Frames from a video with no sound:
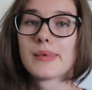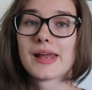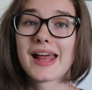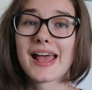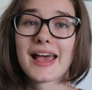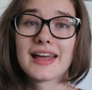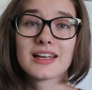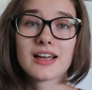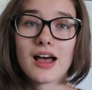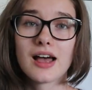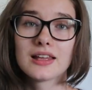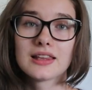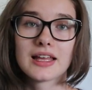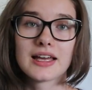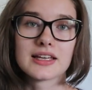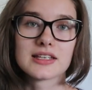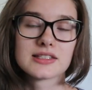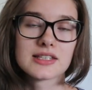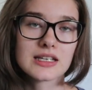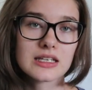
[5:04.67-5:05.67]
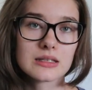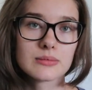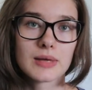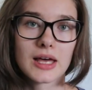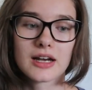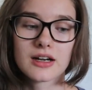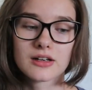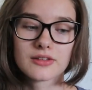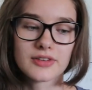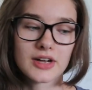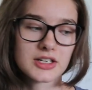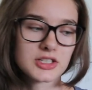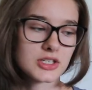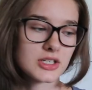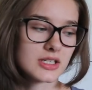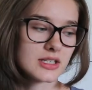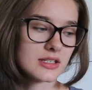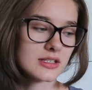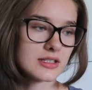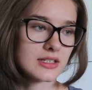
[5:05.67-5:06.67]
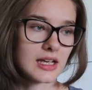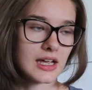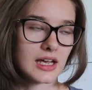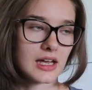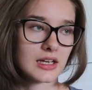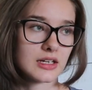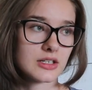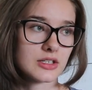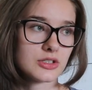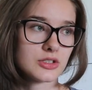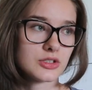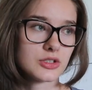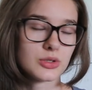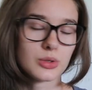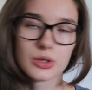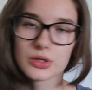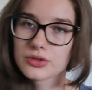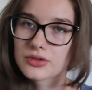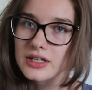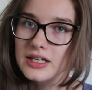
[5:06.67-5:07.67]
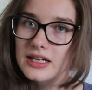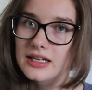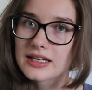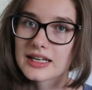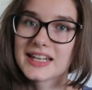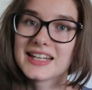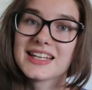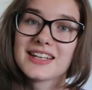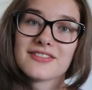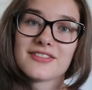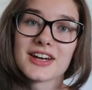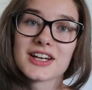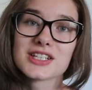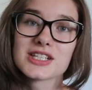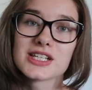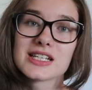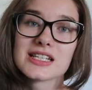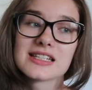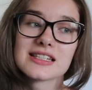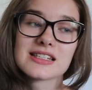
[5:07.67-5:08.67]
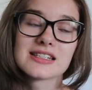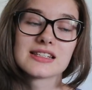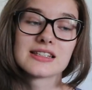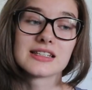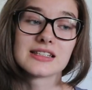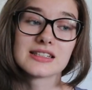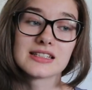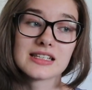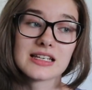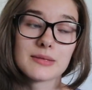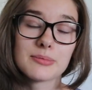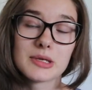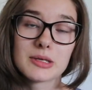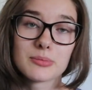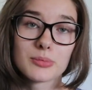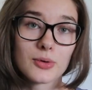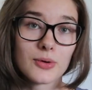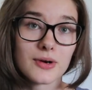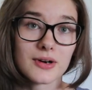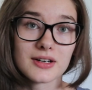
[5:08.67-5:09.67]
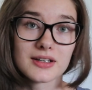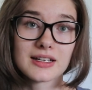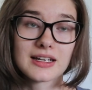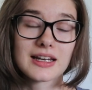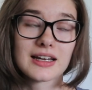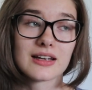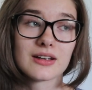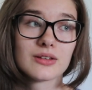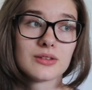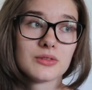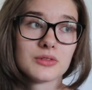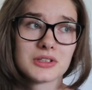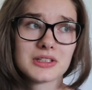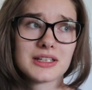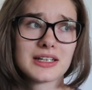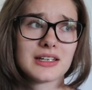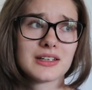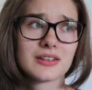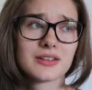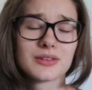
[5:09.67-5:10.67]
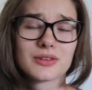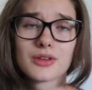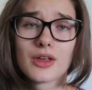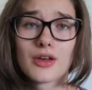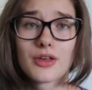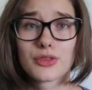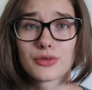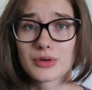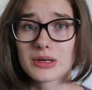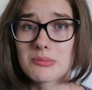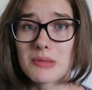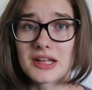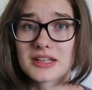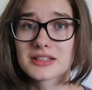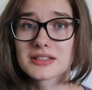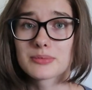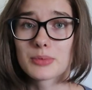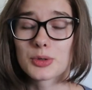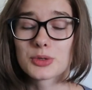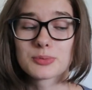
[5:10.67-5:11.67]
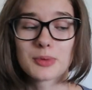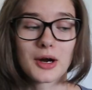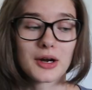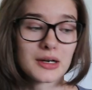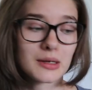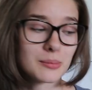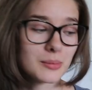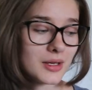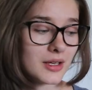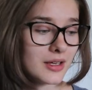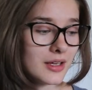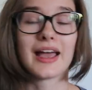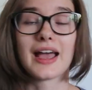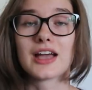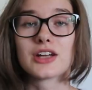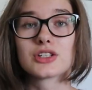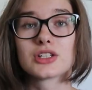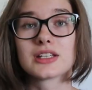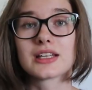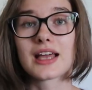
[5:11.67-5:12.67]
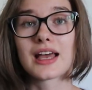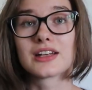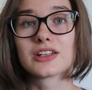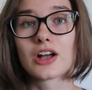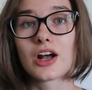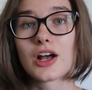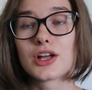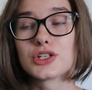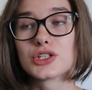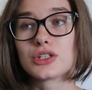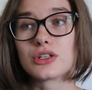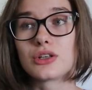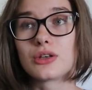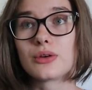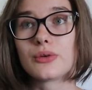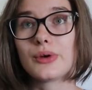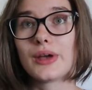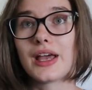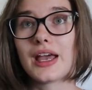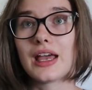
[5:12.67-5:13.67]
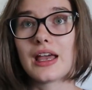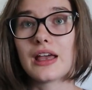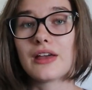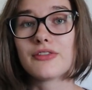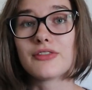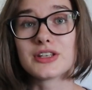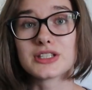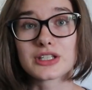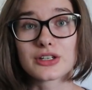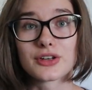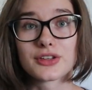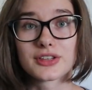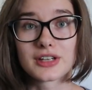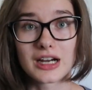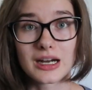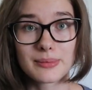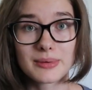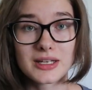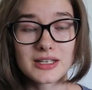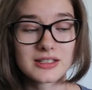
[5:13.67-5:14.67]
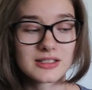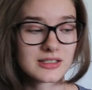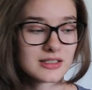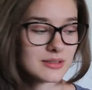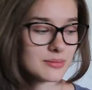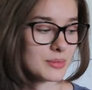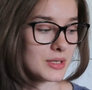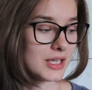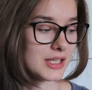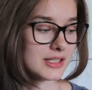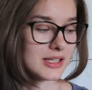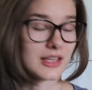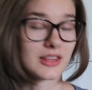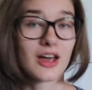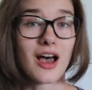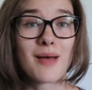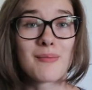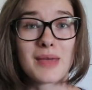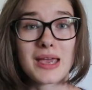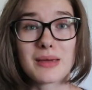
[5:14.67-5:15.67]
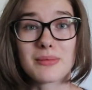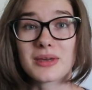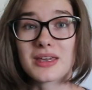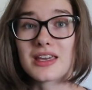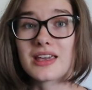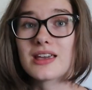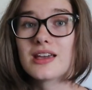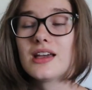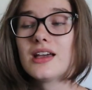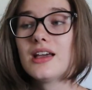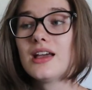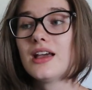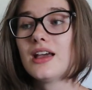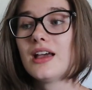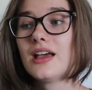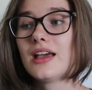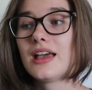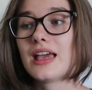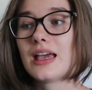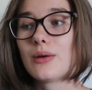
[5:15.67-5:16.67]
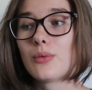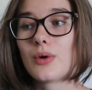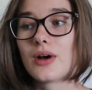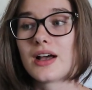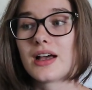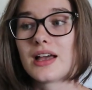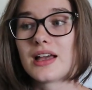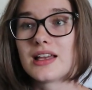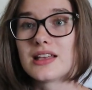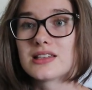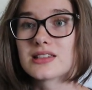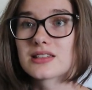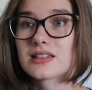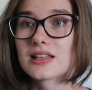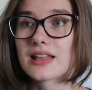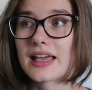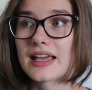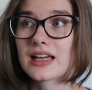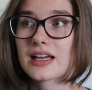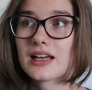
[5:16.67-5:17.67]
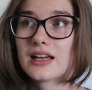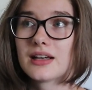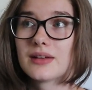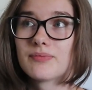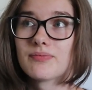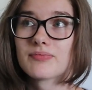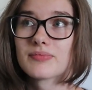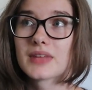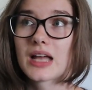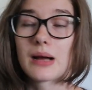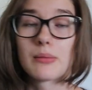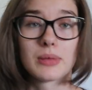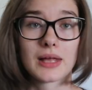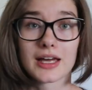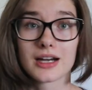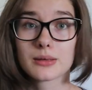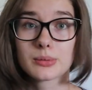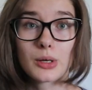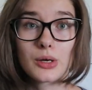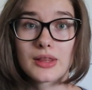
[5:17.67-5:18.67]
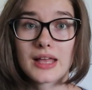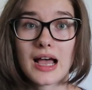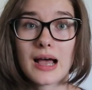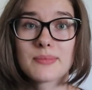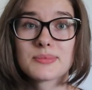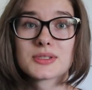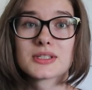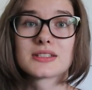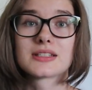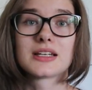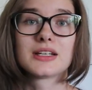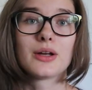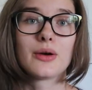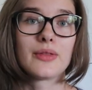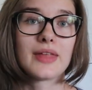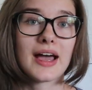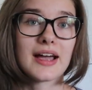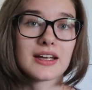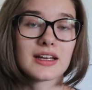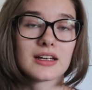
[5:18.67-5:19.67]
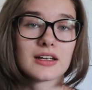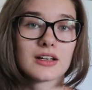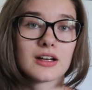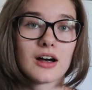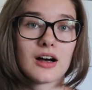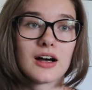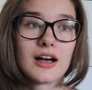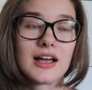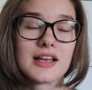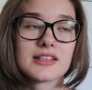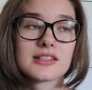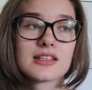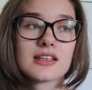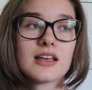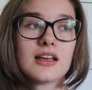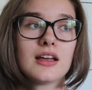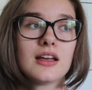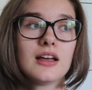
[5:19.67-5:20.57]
But I had gotten like six bladder infections and two or three kidney infections since he had been born at only like three months postpartum. I actually had gone to a physical therapist because I thought maybe it was like a bladder prolapse because I know that can cause